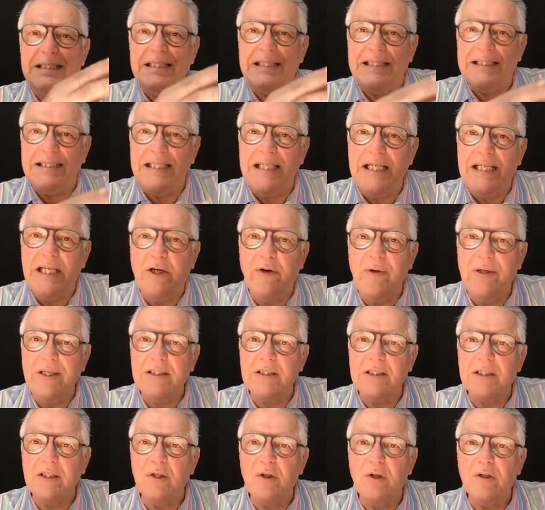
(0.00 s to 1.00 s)

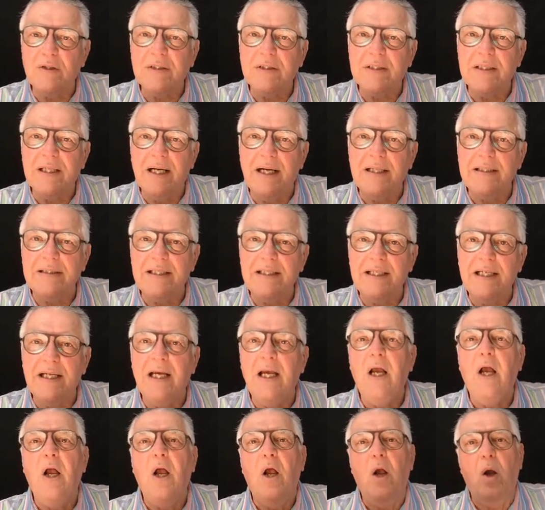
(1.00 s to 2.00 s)
decrease the lot sizing
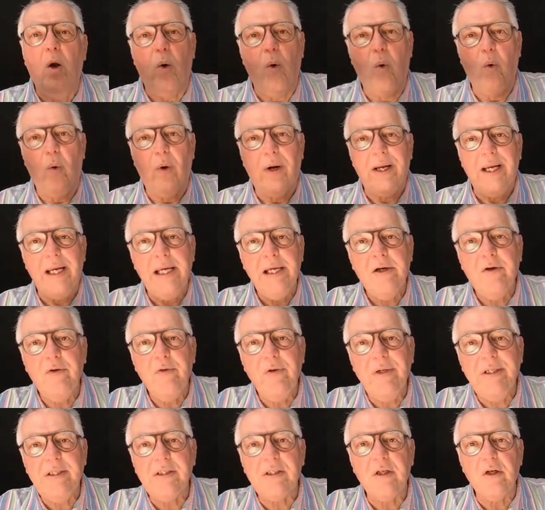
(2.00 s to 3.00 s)
or
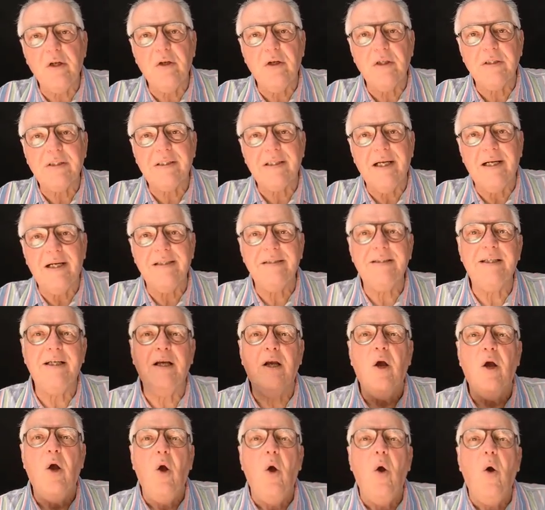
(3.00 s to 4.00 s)
increase the lot sizing,
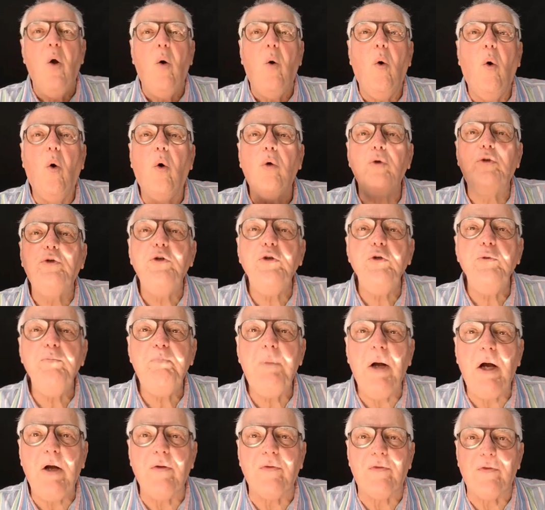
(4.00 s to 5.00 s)
or do
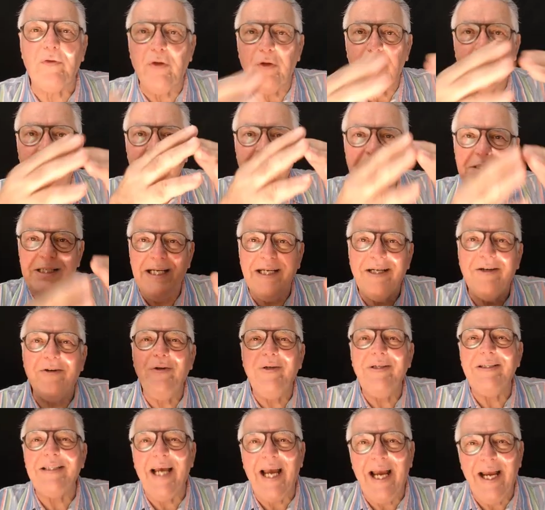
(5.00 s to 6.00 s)
both. You can
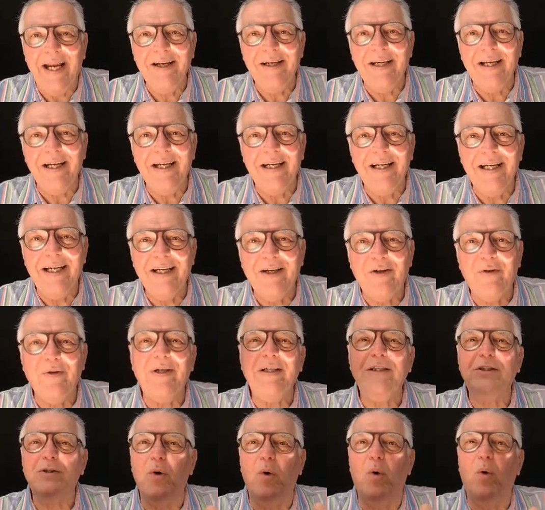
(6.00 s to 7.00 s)
decrease and
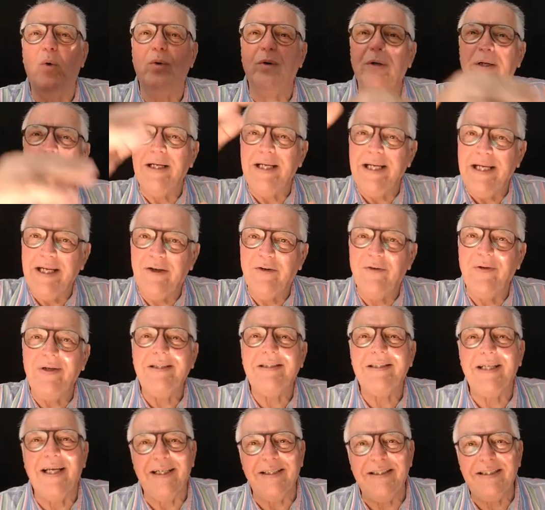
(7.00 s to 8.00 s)
increase, or
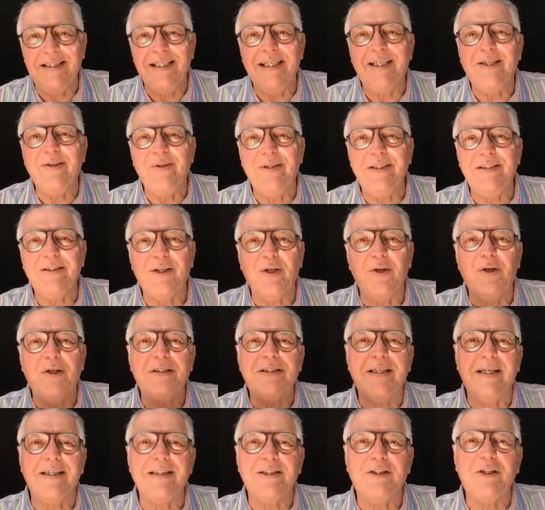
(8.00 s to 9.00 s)
increase and decrease a lot
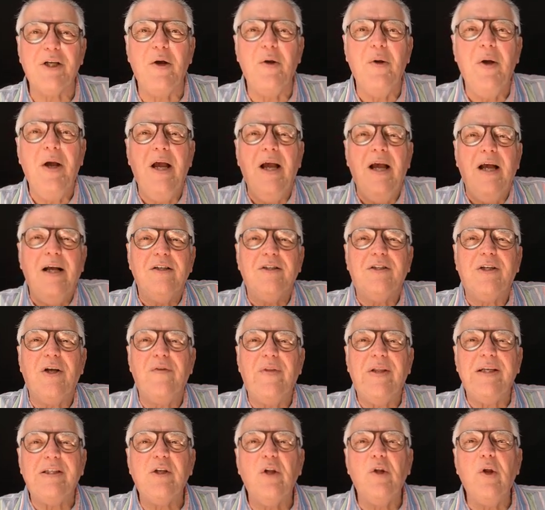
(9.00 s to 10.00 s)
sizing. So, so
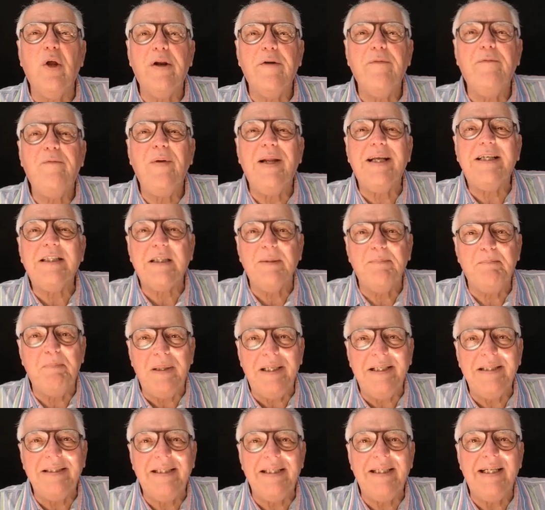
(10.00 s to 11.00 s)
there's a lot of
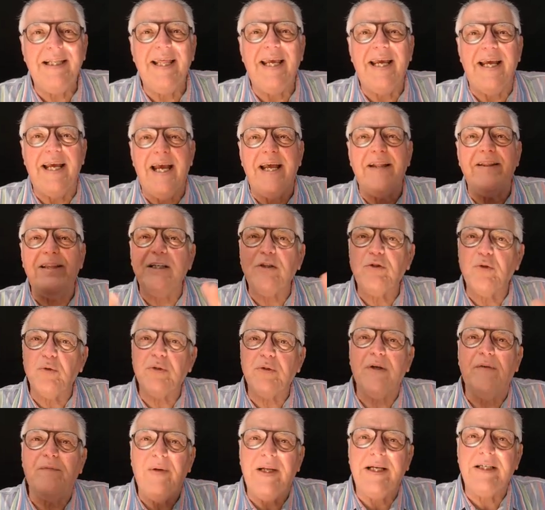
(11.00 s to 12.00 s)
flexibility there, and there's
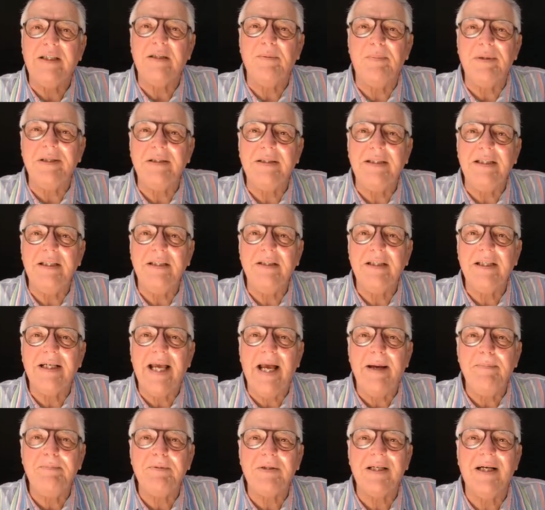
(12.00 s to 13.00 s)
also flexibility in the
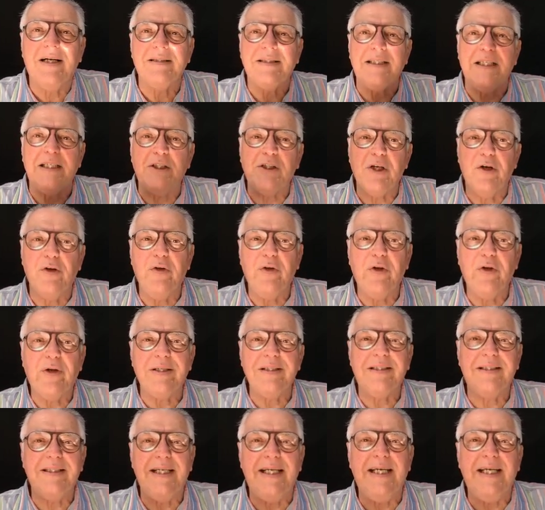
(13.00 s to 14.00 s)
gap sizing. So you
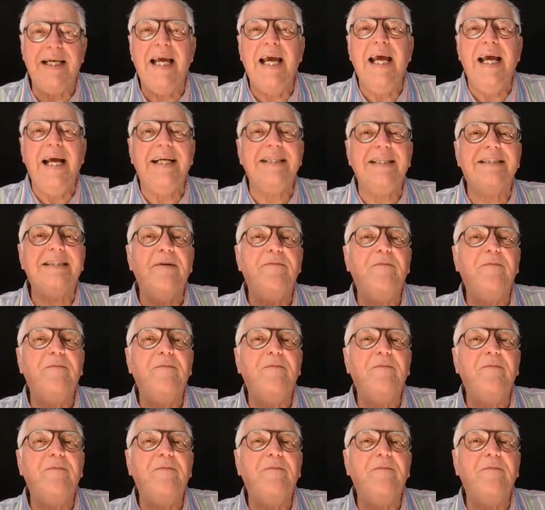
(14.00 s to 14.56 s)
can see it's a